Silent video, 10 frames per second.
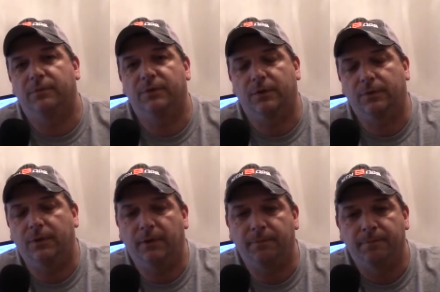
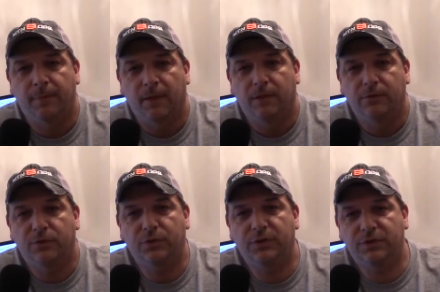So it's
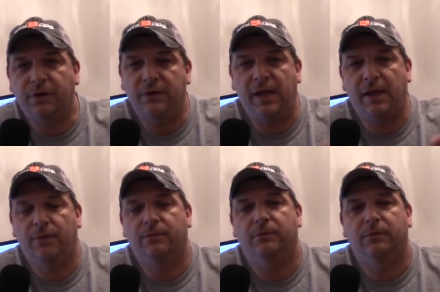good to start now.